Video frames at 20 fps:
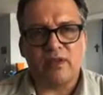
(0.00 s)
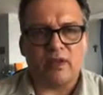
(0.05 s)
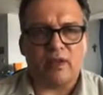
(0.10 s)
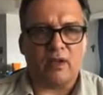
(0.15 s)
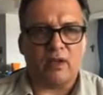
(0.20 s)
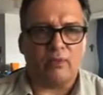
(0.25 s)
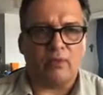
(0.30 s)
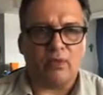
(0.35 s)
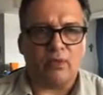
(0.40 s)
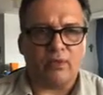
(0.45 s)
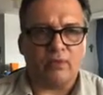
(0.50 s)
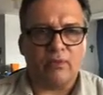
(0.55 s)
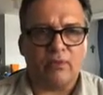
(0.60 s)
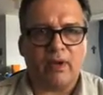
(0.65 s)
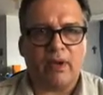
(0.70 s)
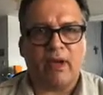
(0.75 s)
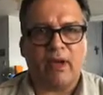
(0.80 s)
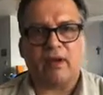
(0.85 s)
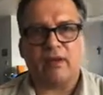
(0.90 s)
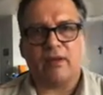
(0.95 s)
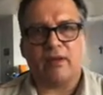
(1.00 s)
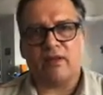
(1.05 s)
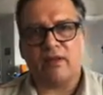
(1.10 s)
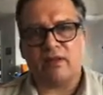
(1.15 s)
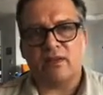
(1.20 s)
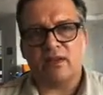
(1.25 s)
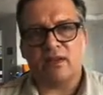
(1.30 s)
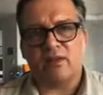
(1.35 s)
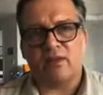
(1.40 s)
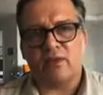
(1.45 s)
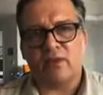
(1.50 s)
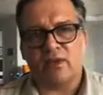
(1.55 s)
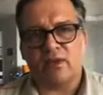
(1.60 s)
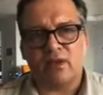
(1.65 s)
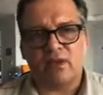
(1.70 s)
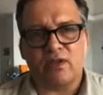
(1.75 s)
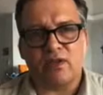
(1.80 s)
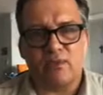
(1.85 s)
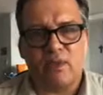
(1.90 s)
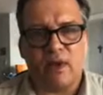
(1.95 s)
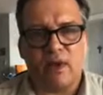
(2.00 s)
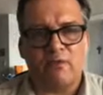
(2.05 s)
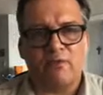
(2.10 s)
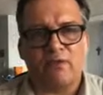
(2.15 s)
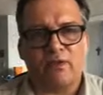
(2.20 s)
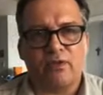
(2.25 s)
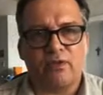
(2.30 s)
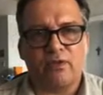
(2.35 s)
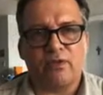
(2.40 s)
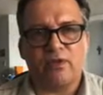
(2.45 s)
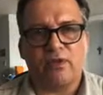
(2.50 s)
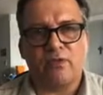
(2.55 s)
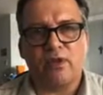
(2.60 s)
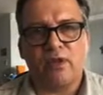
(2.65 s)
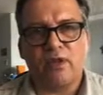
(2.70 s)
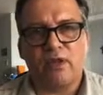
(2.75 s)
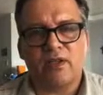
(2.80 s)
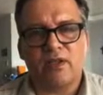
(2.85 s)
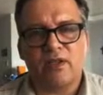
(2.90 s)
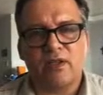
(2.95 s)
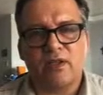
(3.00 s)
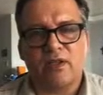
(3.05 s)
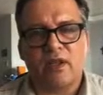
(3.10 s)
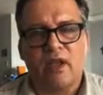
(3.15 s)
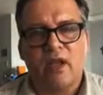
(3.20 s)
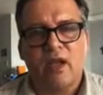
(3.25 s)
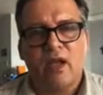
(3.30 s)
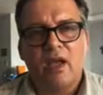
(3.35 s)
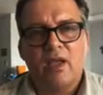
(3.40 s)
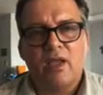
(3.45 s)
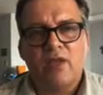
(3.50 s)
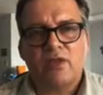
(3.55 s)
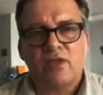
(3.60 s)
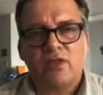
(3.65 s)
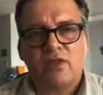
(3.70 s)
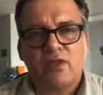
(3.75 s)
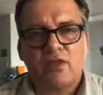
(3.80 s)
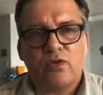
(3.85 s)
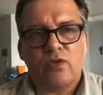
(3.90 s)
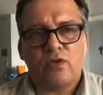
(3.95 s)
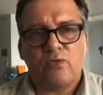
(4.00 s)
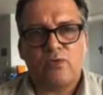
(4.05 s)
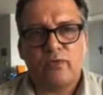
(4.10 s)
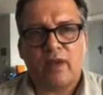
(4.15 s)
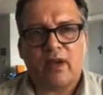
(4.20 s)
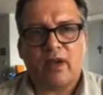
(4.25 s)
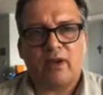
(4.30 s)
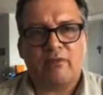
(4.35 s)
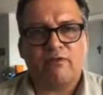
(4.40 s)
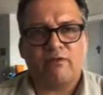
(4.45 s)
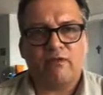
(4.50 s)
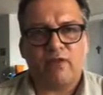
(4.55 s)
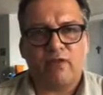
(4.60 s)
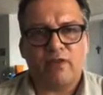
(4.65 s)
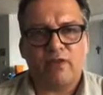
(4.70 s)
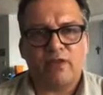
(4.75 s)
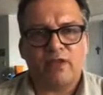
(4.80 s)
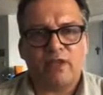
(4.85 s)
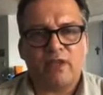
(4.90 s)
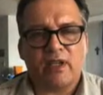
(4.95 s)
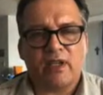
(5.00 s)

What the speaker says: and I brought him back, and I stayed with his mom for 2 weeks, and so this goes back and forth.